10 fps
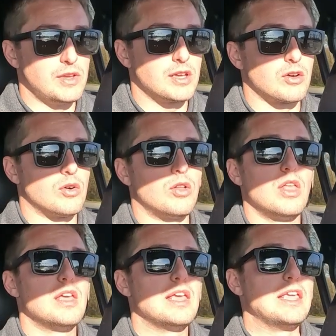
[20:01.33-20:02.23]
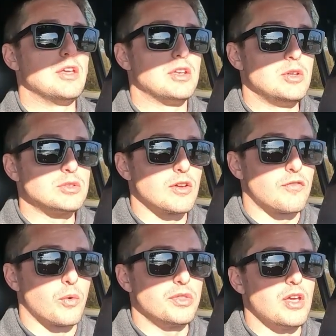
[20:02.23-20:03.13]
vehicle, you can use it
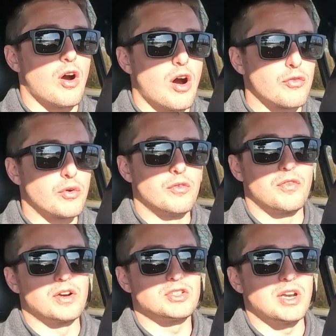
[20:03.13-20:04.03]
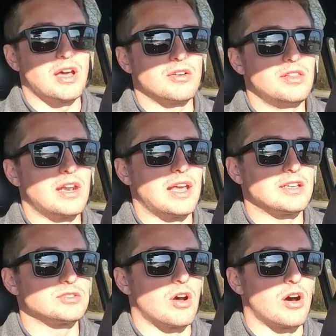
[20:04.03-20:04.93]
for the off-road functionality that it
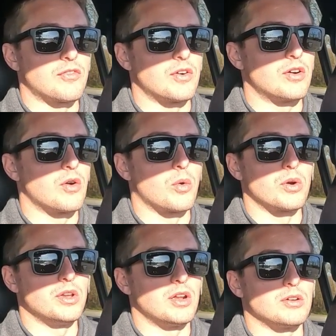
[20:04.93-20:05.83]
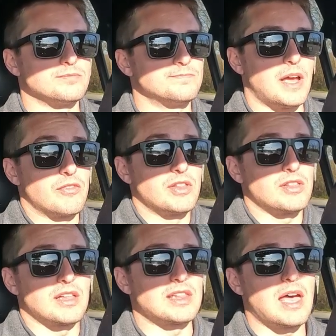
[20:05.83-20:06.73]
has to offer, or, everything
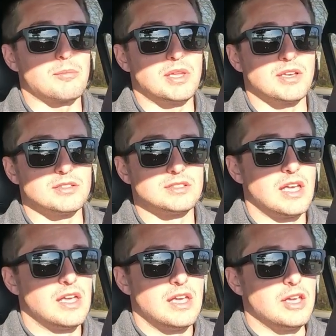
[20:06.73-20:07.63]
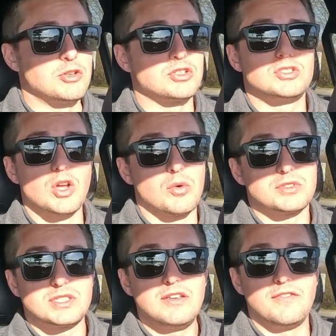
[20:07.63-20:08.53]
like that, because you just don't
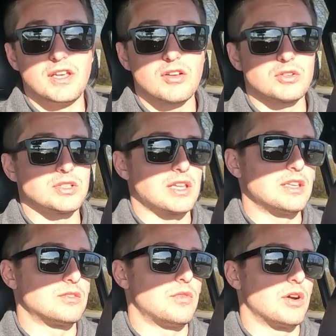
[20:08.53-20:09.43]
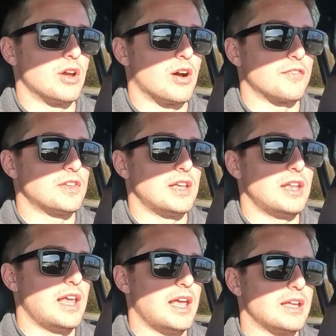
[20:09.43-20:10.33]
see vehicles like this very often.
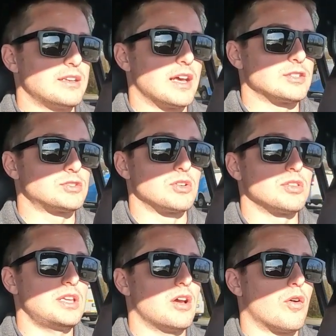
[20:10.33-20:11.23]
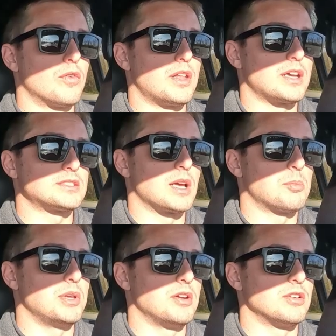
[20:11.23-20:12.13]
And certainly over the next
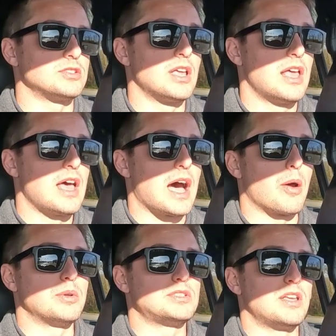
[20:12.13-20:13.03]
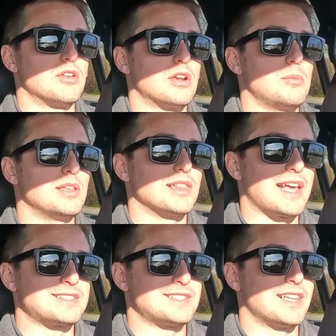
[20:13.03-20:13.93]
couple years, I would say they're going to be
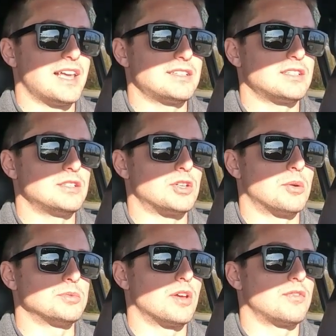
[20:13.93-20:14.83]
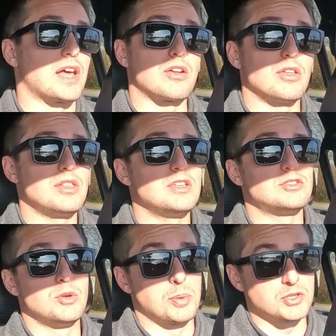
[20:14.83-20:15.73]
less and less in terms of not only the
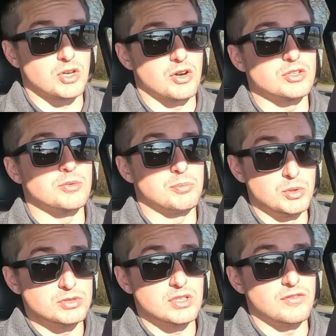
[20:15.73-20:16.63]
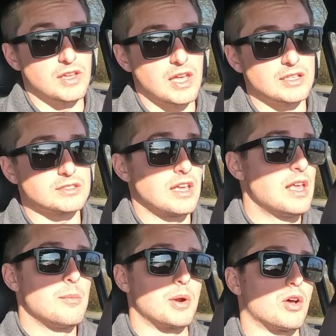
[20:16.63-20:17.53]
supercharged and boosted V8s,
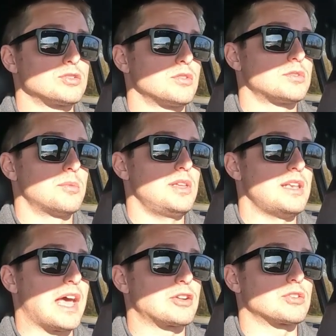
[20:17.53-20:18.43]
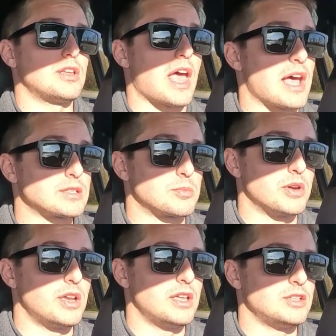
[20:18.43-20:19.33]
but also some of the naturally
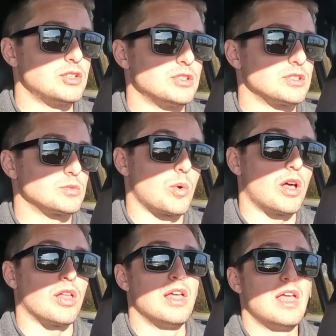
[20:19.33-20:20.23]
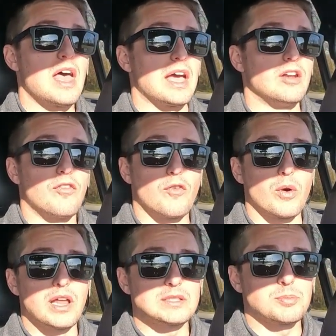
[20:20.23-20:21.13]
aspirated engines as well. I know
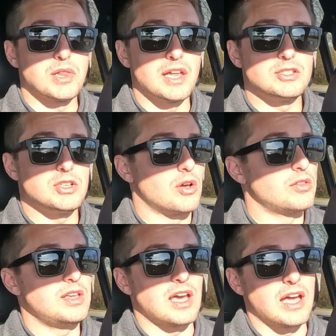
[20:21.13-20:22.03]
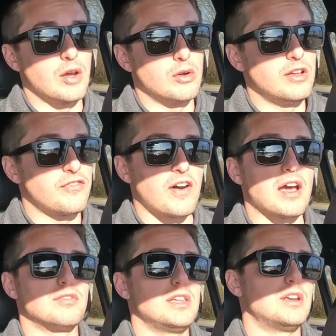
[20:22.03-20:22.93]
Ford has pledged, the Coyote
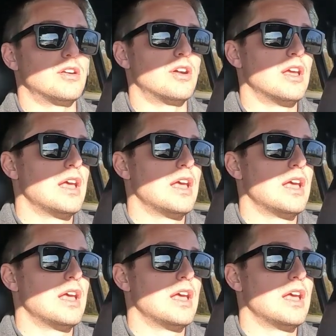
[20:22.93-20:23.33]
5-liter